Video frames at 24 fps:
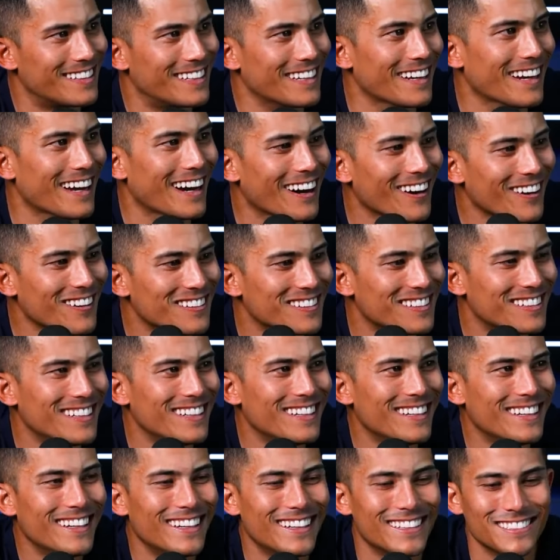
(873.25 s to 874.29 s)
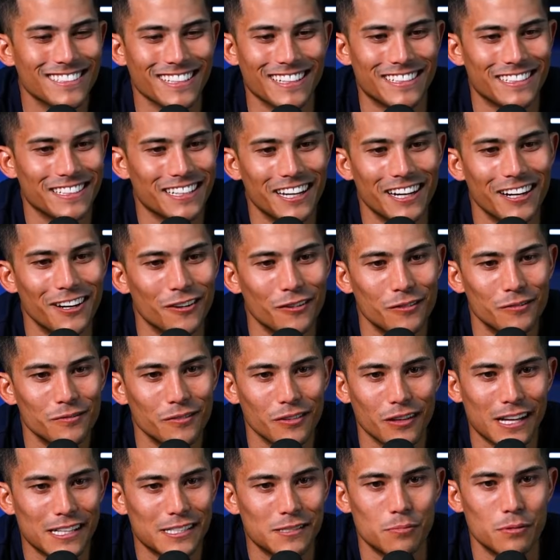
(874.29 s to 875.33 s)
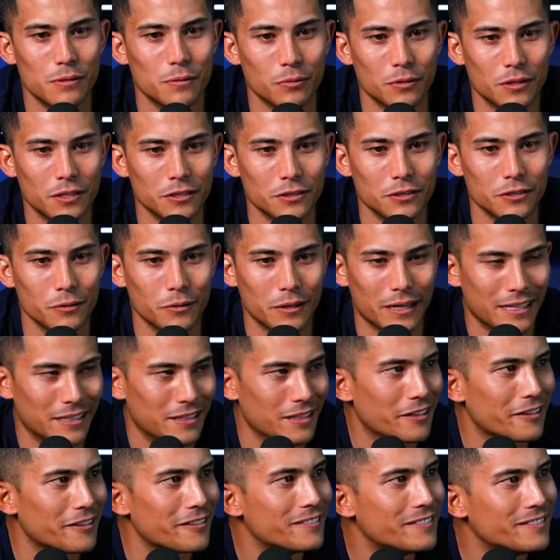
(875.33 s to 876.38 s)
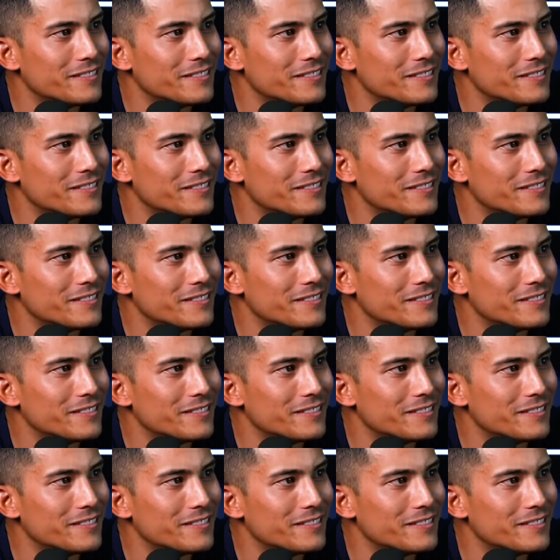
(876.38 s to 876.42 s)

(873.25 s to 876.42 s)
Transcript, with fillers: you know, it's like, no, lots of people can do what I do.